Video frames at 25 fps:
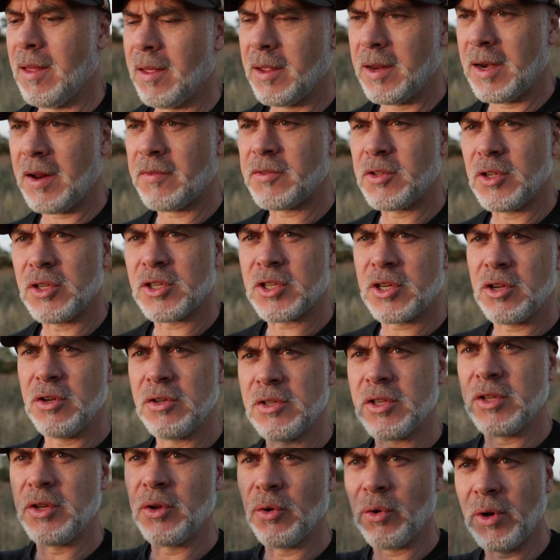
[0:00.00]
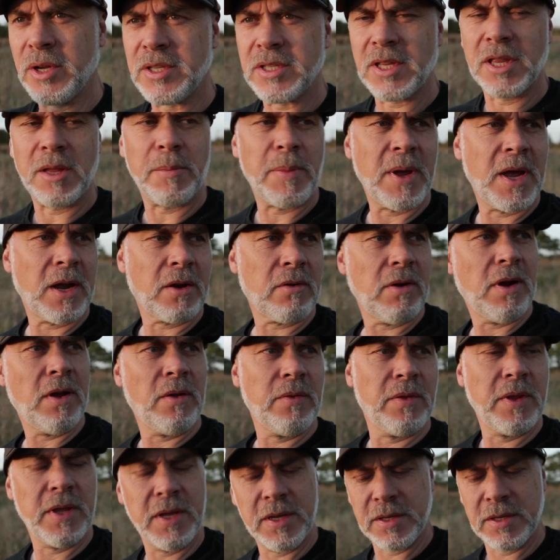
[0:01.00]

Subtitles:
You'll have to excuse the noise in the background.